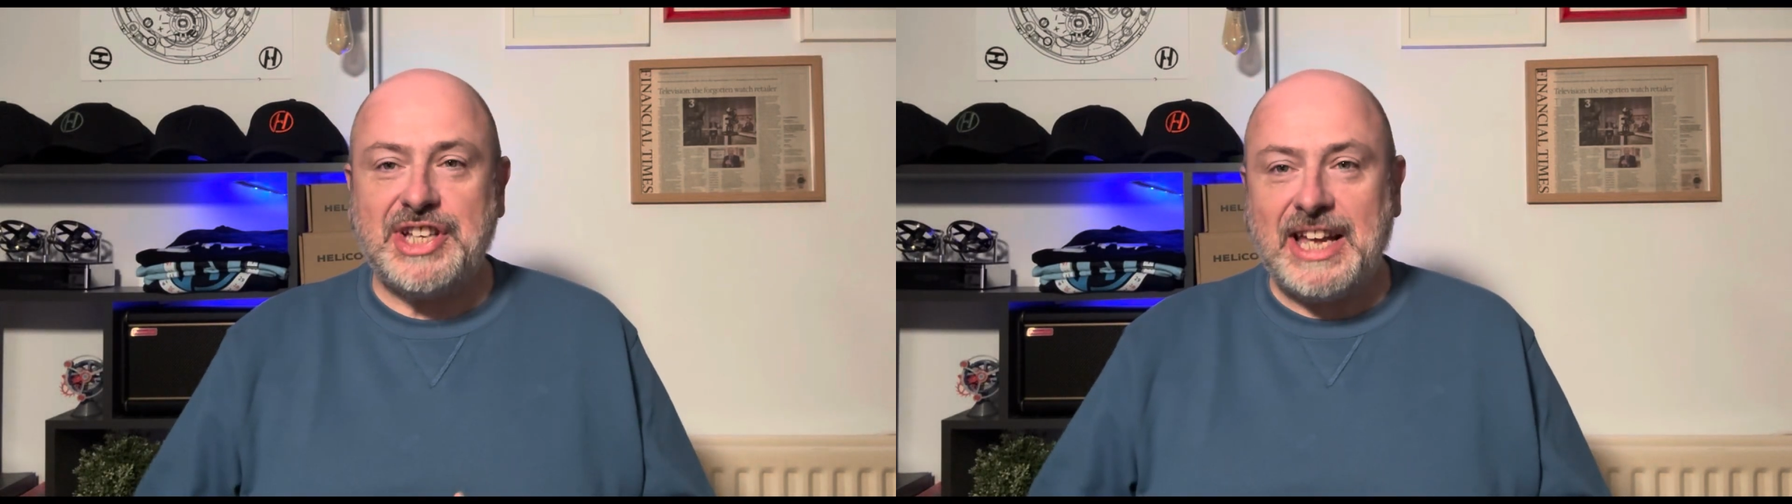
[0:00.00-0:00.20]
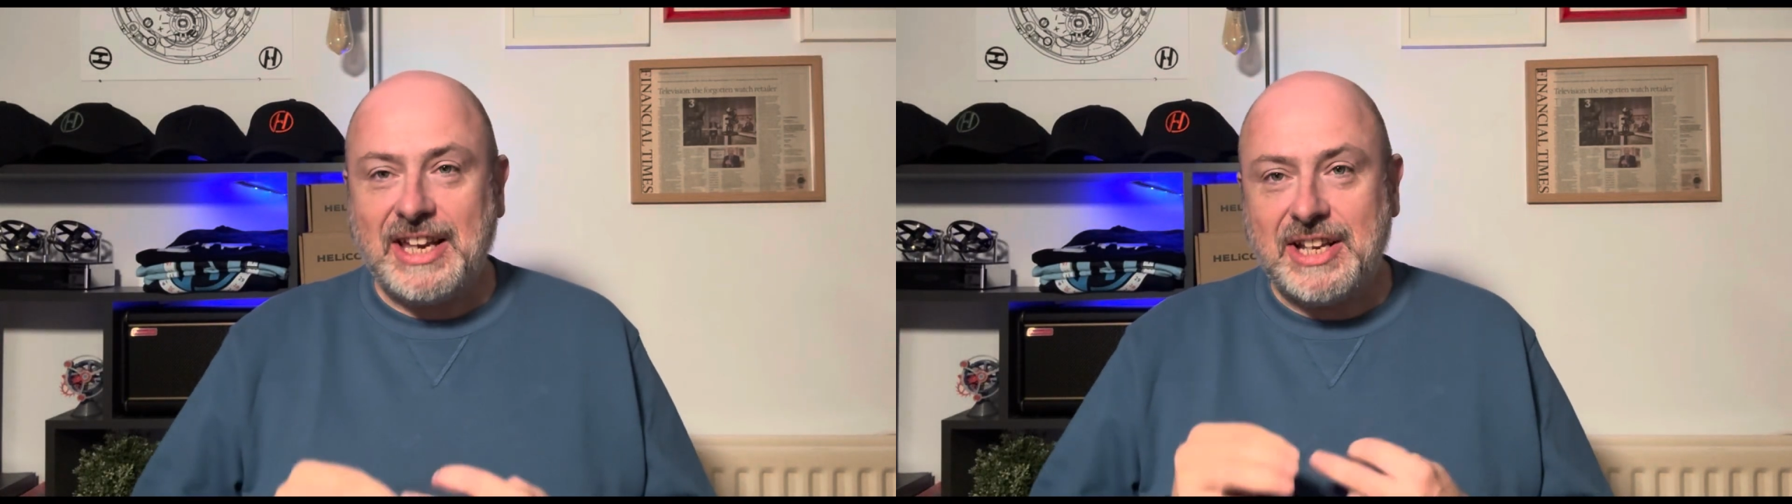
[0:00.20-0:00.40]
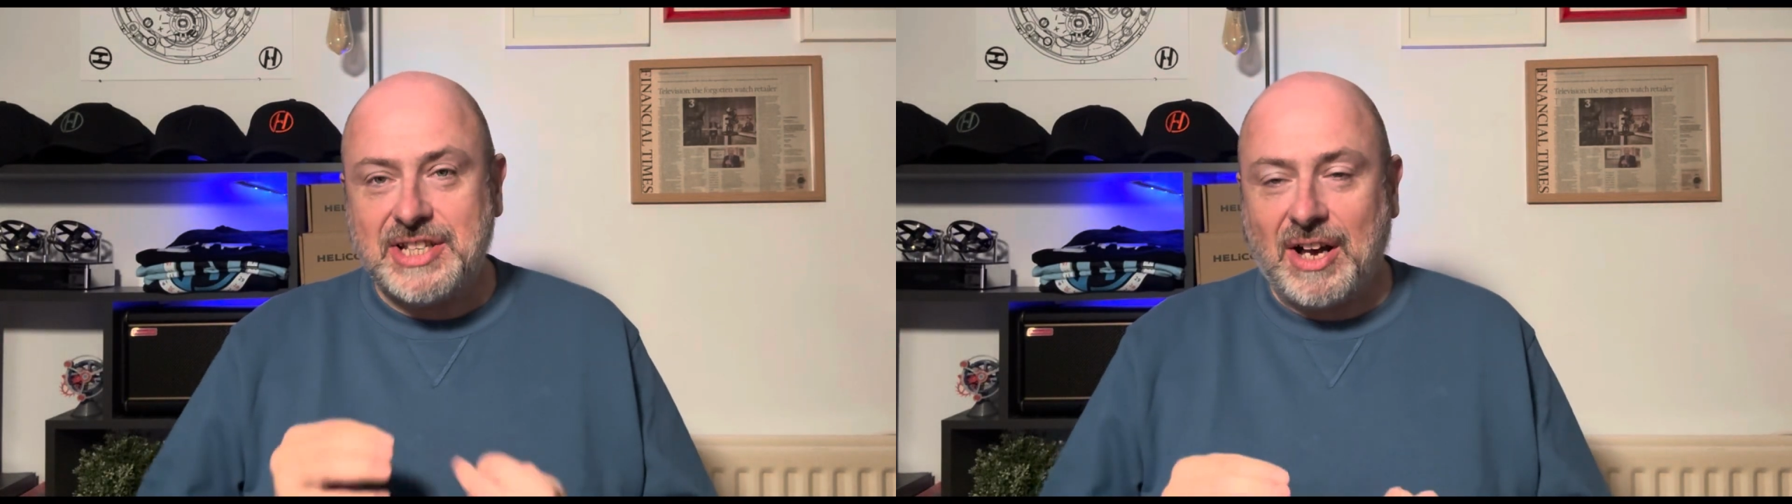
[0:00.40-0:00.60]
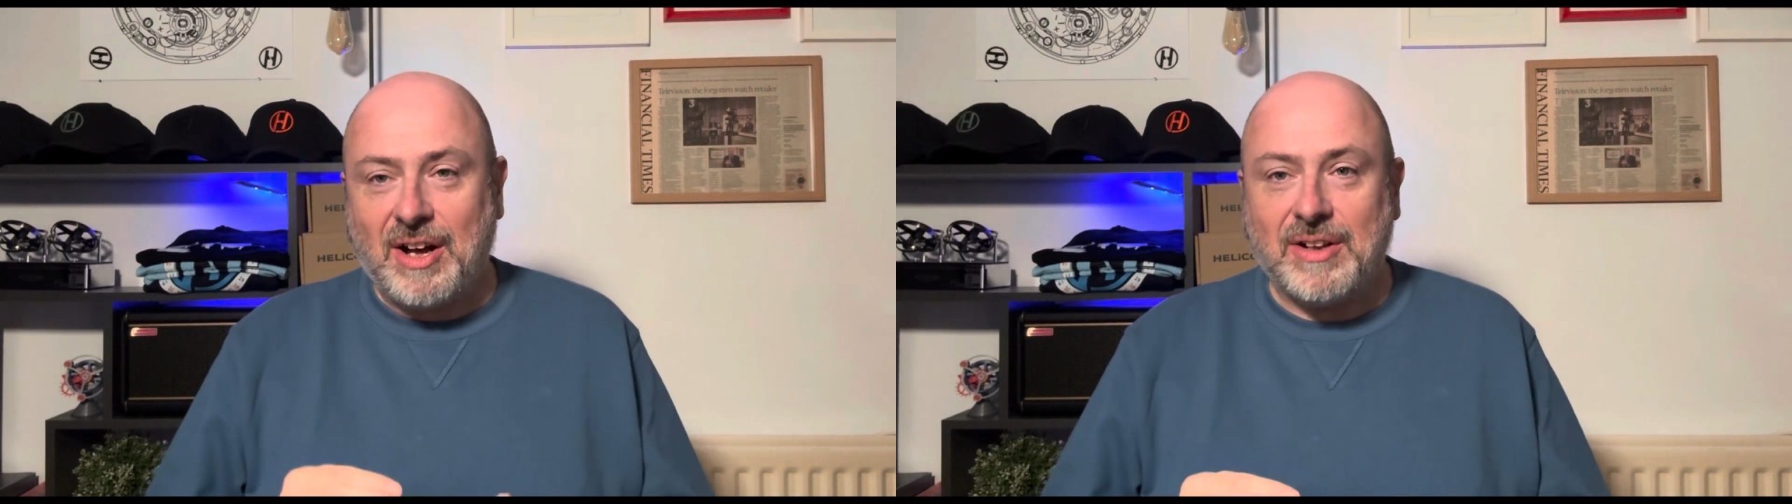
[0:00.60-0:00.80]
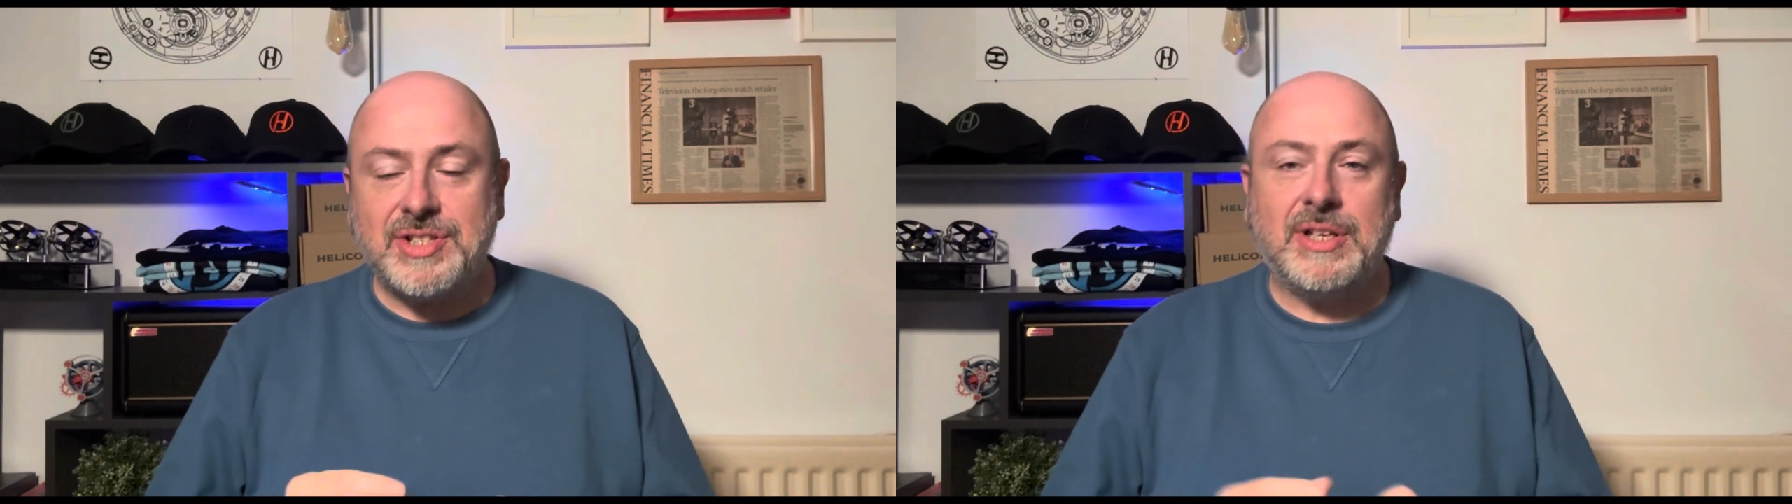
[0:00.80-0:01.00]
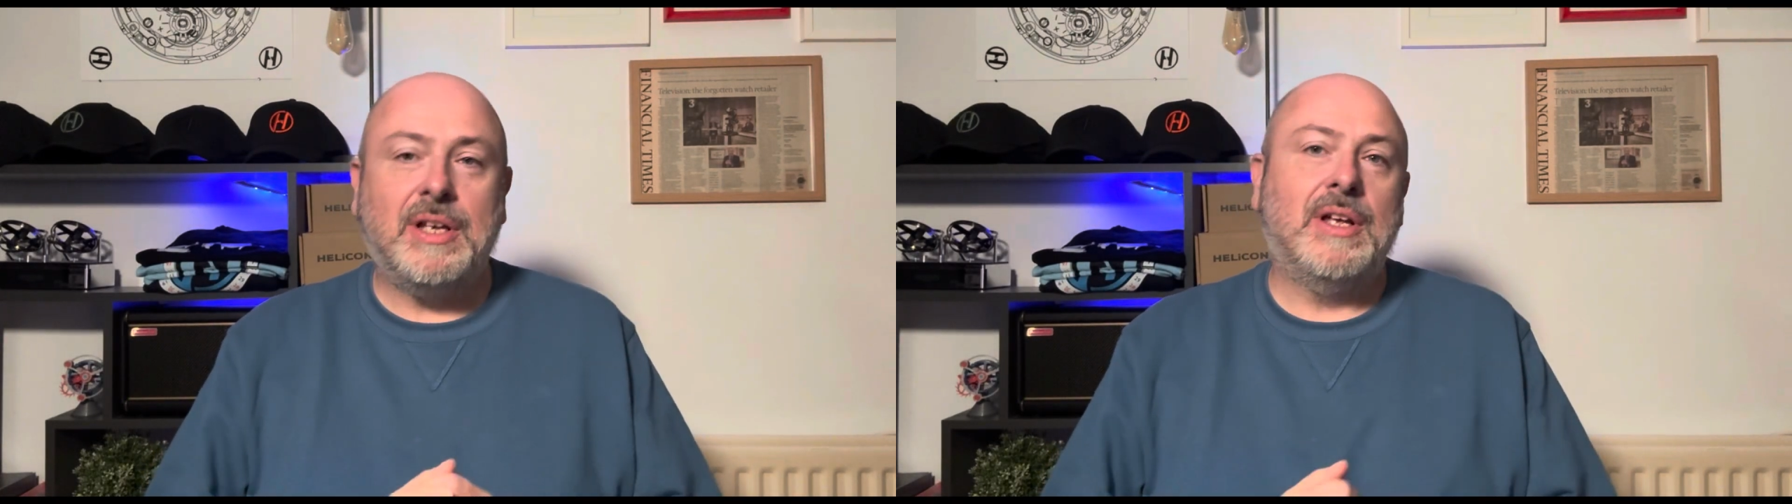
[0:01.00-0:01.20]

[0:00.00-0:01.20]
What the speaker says: and guitars.